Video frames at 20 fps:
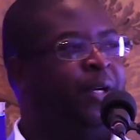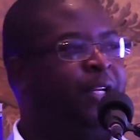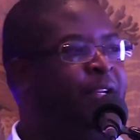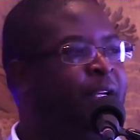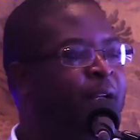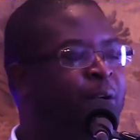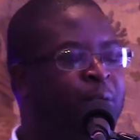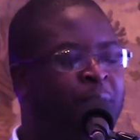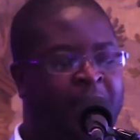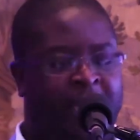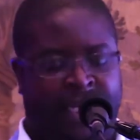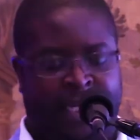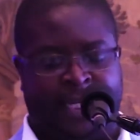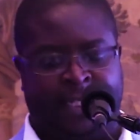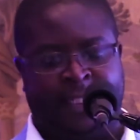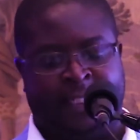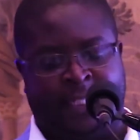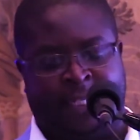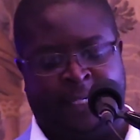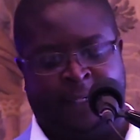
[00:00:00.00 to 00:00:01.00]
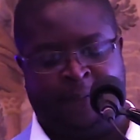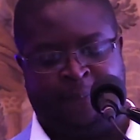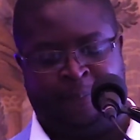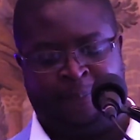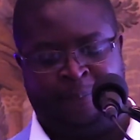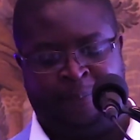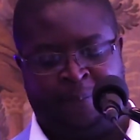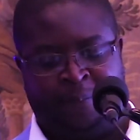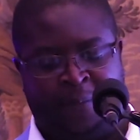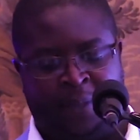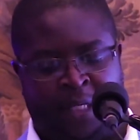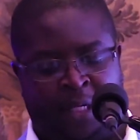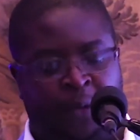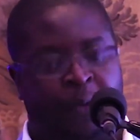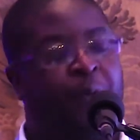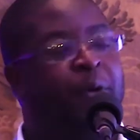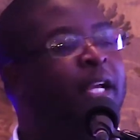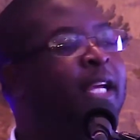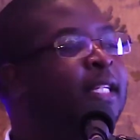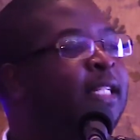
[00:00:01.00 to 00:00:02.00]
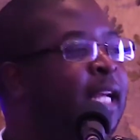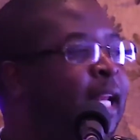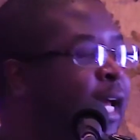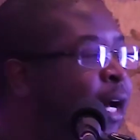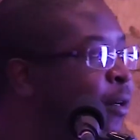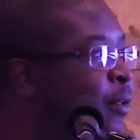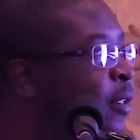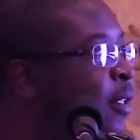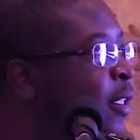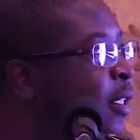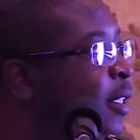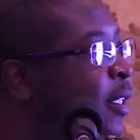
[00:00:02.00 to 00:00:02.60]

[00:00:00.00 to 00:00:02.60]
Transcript: when you're looking at cloud.